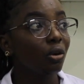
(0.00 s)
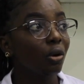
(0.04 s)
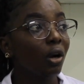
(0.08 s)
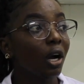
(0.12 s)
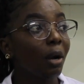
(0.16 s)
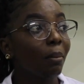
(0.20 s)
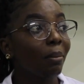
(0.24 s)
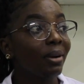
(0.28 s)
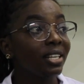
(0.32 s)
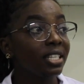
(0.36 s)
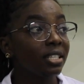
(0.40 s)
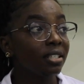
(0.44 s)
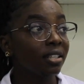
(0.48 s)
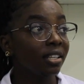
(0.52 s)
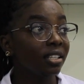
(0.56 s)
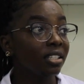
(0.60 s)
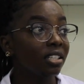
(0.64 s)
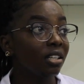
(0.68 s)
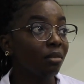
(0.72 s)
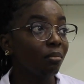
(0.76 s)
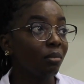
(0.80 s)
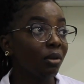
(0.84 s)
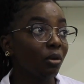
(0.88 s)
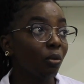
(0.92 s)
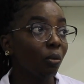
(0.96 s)

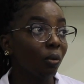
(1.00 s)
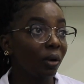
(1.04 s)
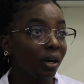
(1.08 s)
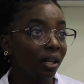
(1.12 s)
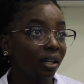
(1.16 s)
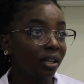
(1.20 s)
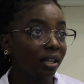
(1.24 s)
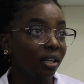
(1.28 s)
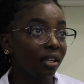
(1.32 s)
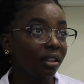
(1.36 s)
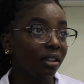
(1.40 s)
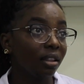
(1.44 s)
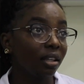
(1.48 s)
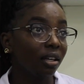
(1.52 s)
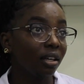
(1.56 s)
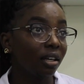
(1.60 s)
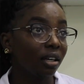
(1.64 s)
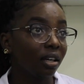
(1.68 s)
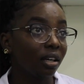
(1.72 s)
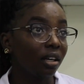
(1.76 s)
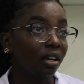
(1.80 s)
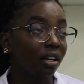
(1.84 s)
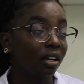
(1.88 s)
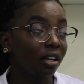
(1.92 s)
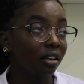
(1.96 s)
capacitating me well in the
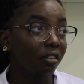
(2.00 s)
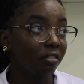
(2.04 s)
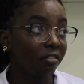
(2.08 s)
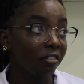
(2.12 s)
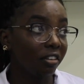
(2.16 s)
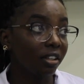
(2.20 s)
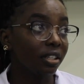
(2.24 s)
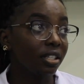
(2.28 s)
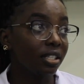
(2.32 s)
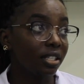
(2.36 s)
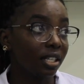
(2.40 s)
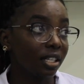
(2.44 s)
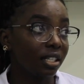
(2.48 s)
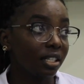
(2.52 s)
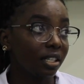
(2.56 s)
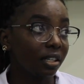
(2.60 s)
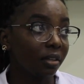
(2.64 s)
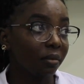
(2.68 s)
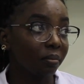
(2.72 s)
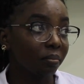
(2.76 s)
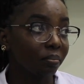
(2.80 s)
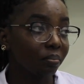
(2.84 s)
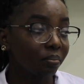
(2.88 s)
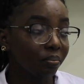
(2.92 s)
field setting.